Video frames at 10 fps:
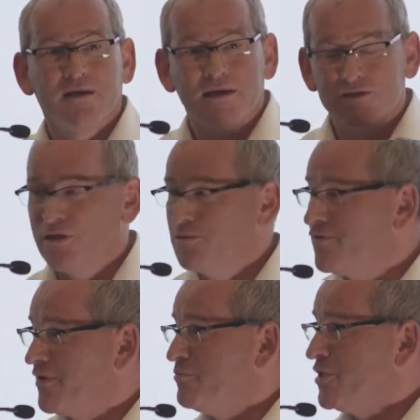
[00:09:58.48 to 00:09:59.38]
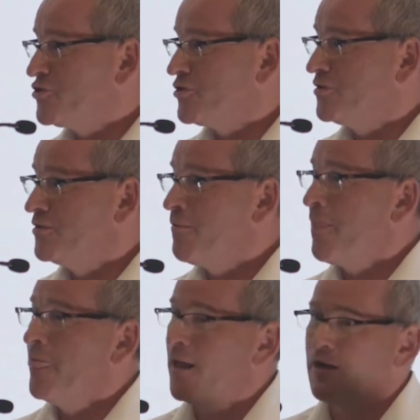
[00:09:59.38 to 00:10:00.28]
in terms of ambition
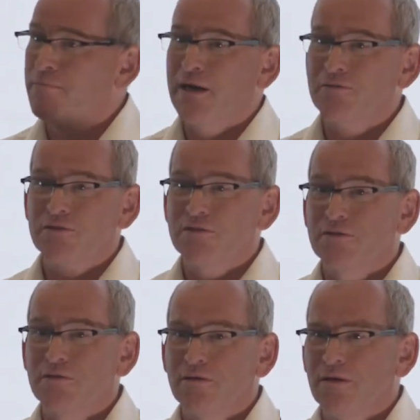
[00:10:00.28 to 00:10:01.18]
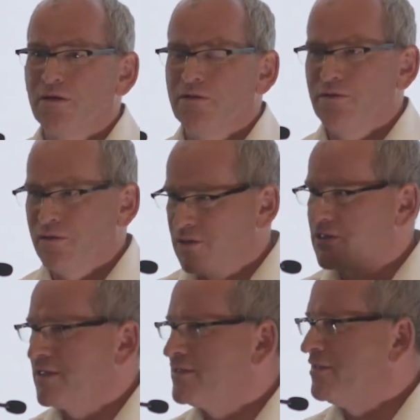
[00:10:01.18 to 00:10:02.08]
about the
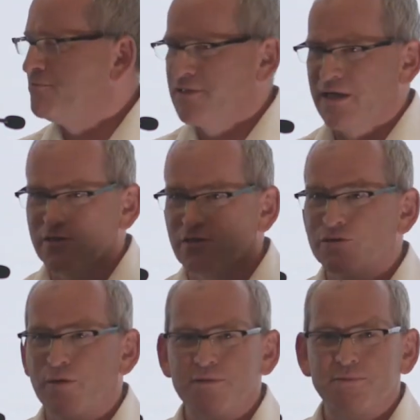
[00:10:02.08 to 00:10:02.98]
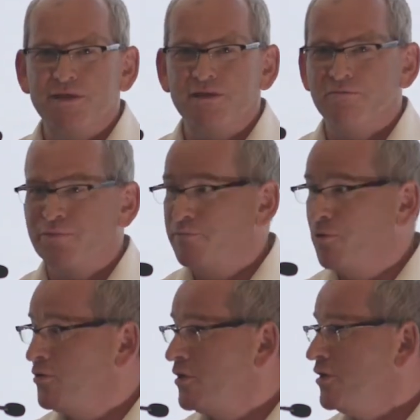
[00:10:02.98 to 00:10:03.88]
16% or the 20% of
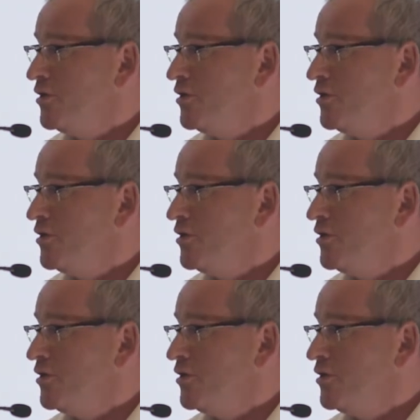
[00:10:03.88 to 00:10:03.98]
people